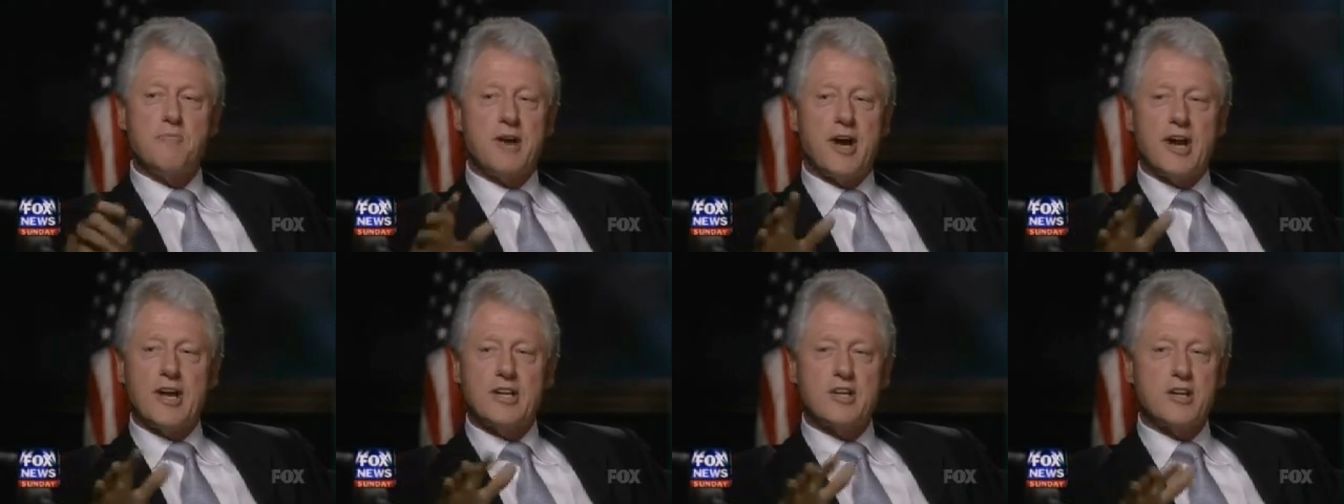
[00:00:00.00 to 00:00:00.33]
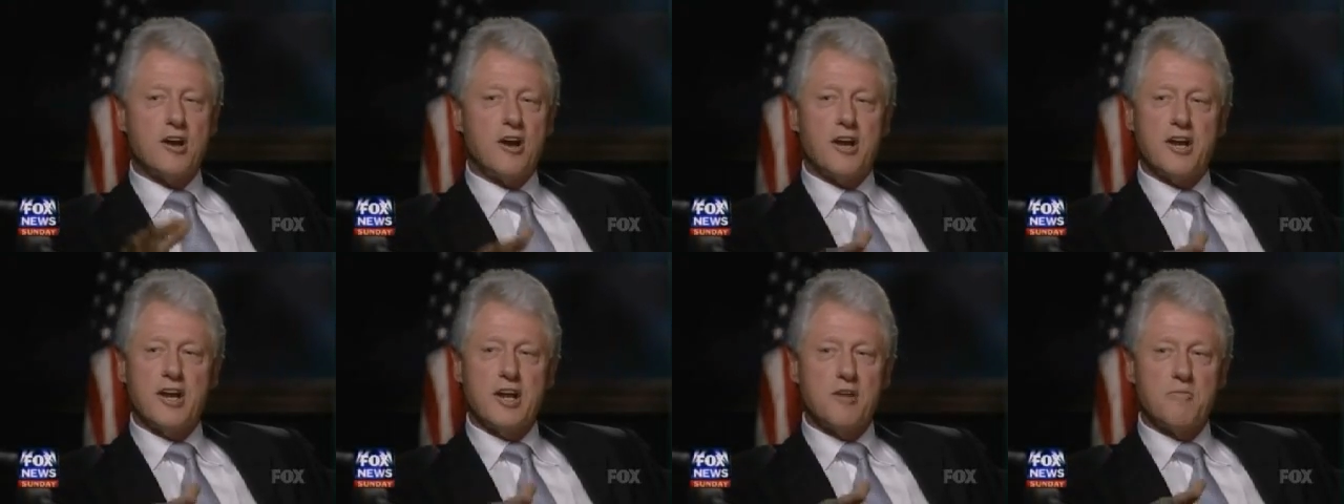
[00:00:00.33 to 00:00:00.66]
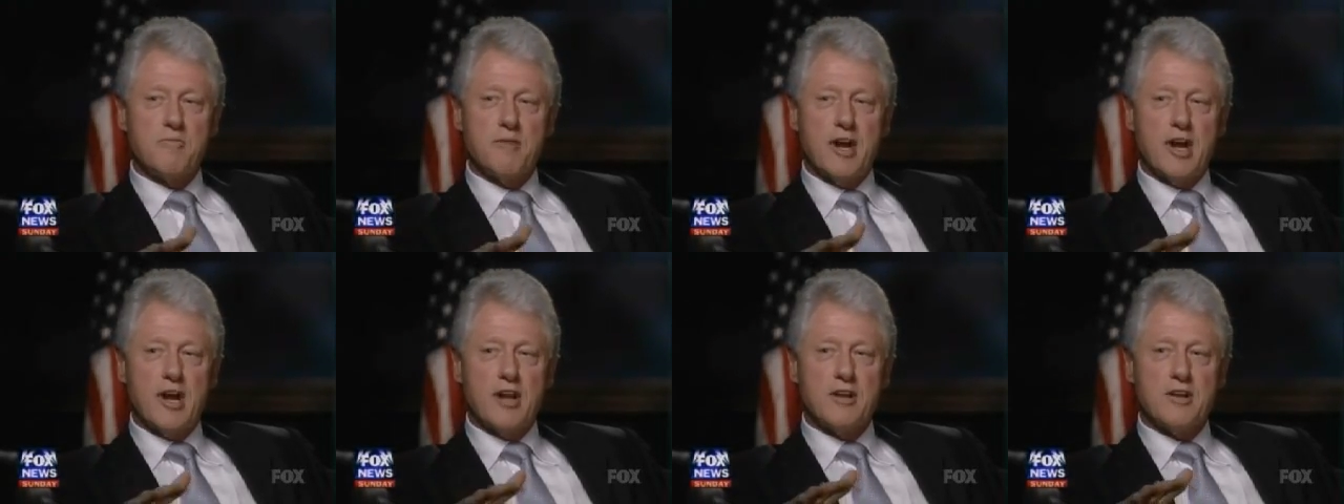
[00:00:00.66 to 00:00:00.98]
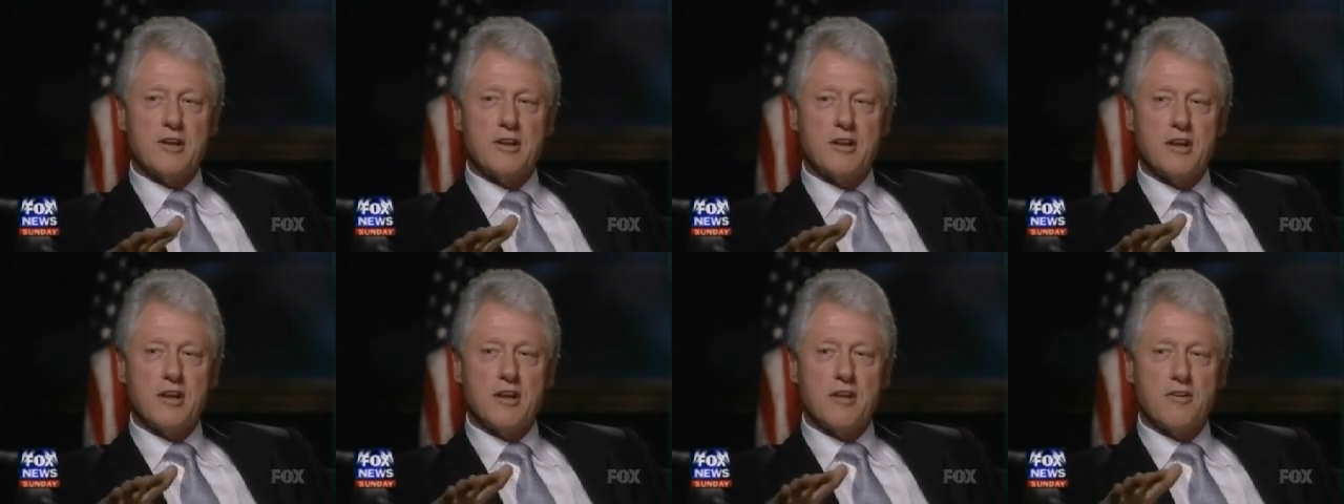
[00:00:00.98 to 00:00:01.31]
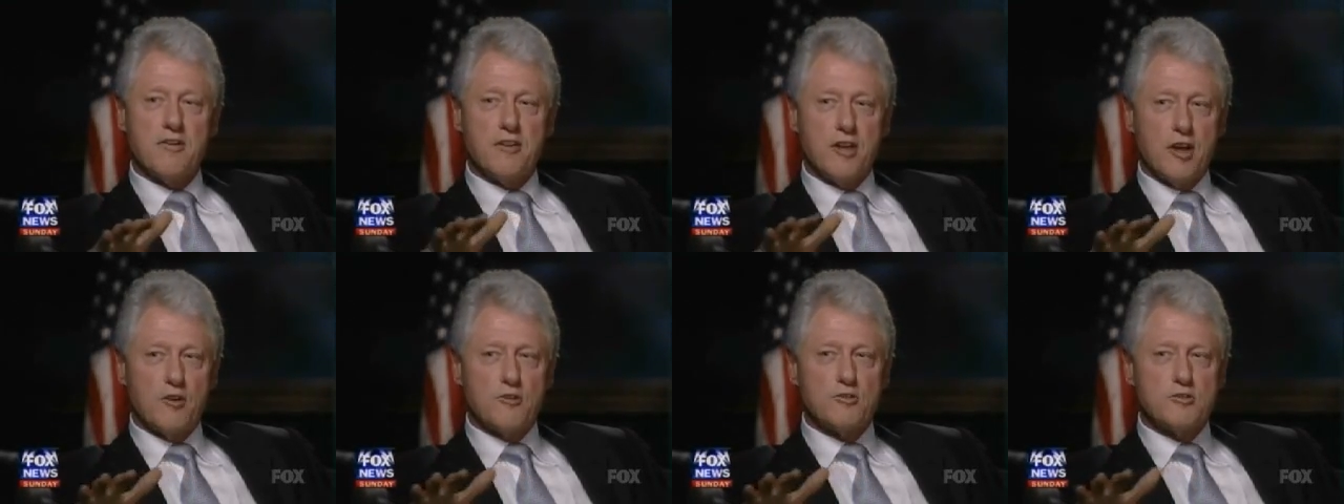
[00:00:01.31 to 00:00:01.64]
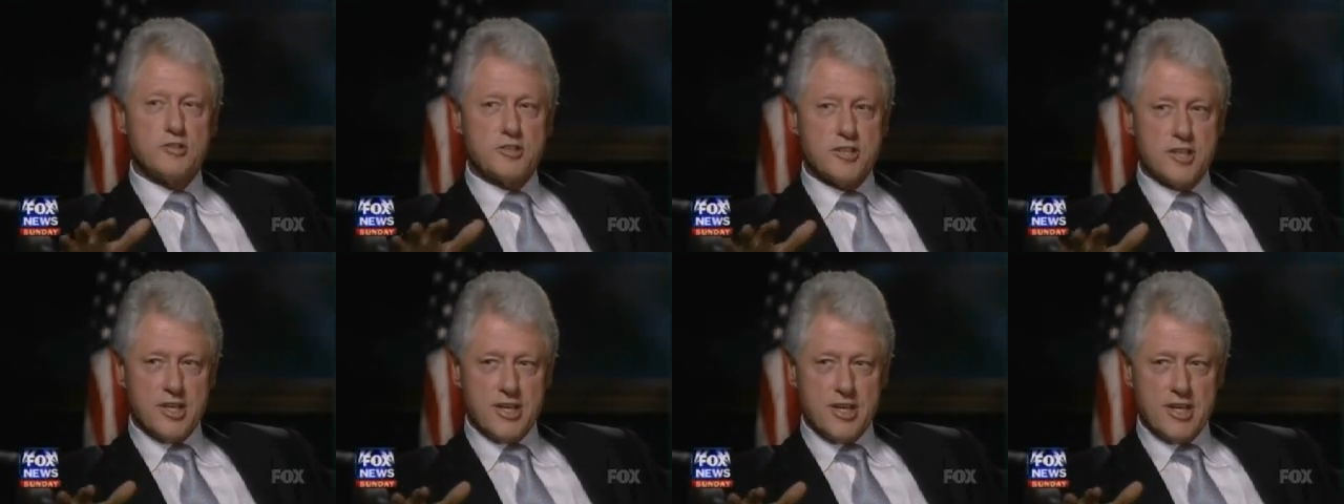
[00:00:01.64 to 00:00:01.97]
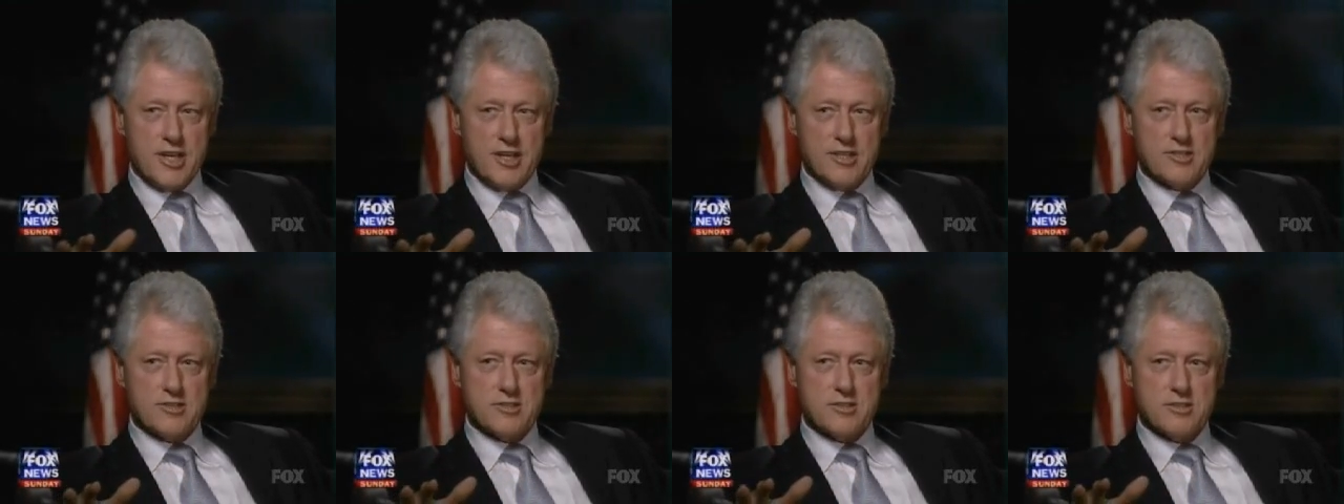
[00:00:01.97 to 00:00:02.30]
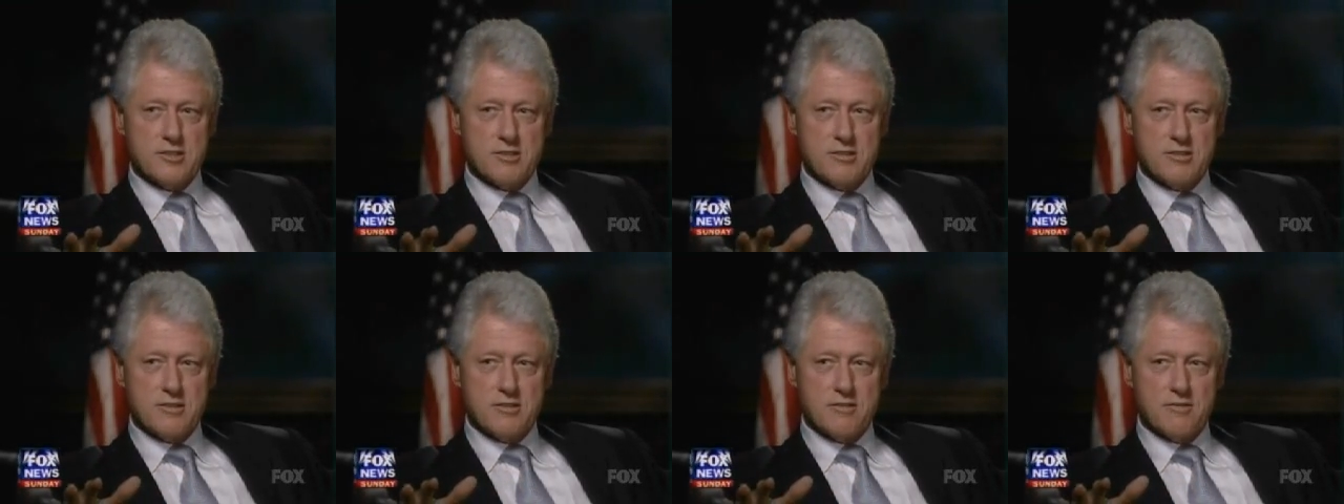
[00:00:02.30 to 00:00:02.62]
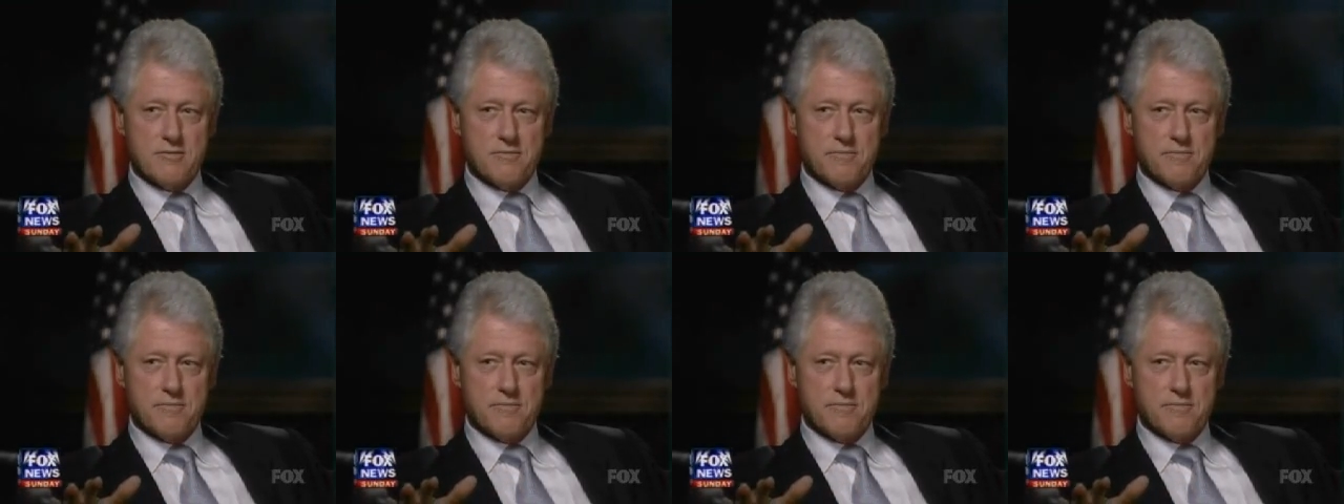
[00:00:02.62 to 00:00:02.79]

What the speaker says: anybody talking about those things,